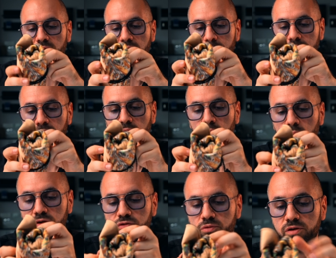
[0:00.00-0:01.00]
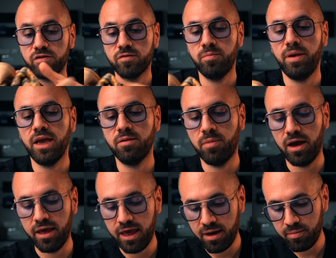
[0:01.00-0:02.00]
wrap which was made by
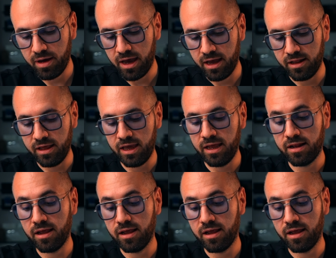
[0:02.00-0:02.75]
him and it,